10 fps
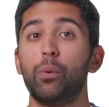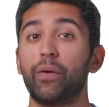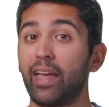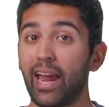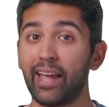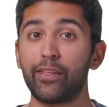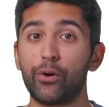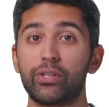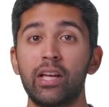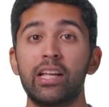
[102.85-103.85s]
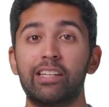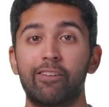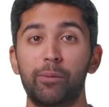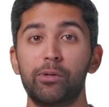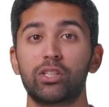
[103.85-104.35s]
With Anthos,
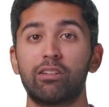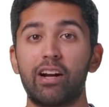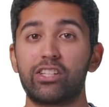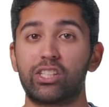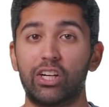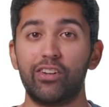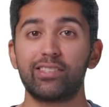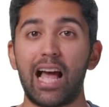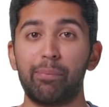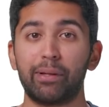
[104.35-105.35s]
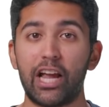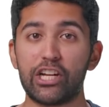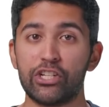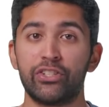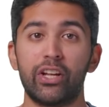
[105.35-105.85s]
developers can write serverless
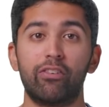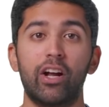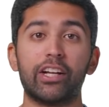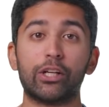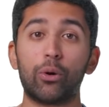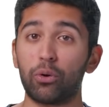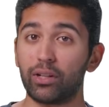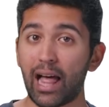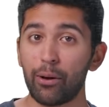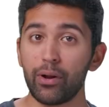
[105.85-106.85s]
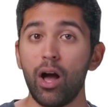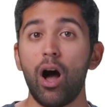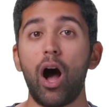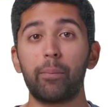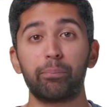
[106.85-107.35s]
applications that run in Google Cloud,
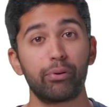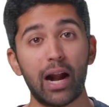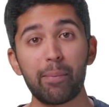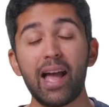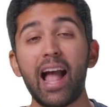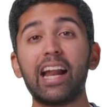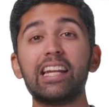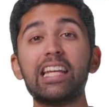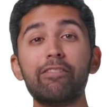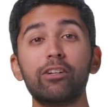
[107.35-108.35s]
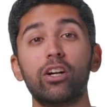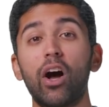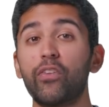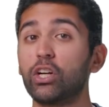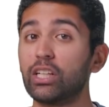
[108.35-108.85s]
on-prem, and even on
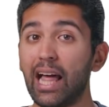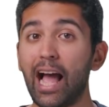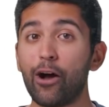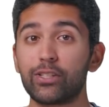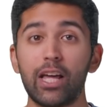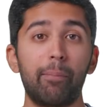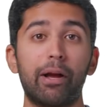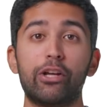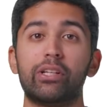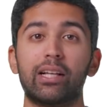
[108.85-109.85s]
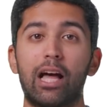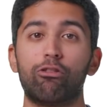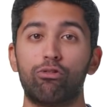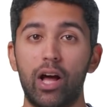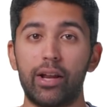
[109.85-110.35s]
other clouds by using
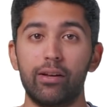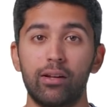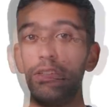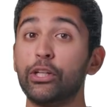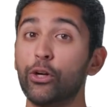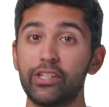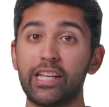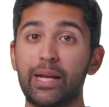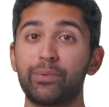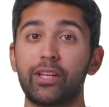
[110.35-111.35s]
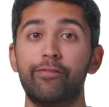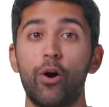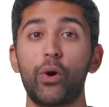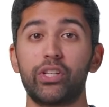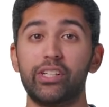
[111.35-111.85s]
Cloud Run your teams can
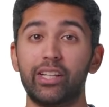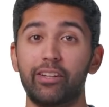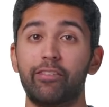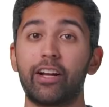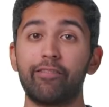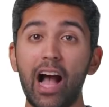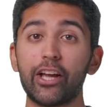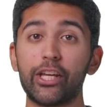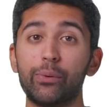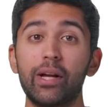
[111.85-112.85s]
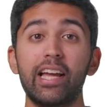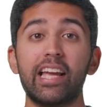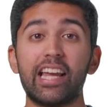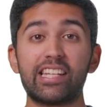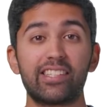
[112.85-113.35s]
focus on delivering value
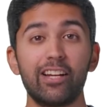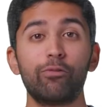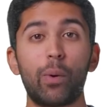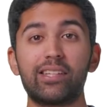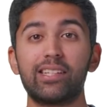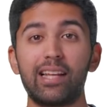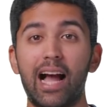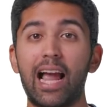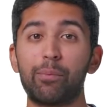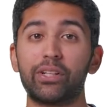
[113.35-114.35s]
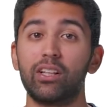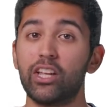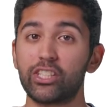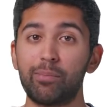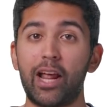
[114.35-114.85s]
instead of wasting time with
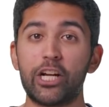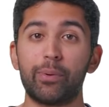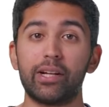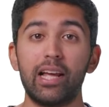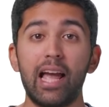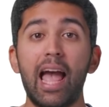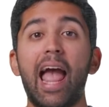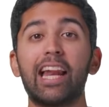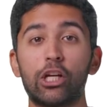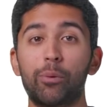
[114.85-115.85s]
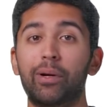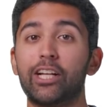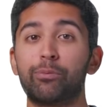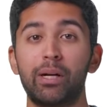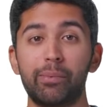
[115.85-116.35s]
cluster management and
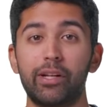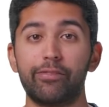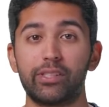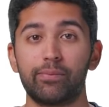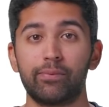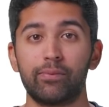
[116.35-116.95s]
Kubernetes primitives.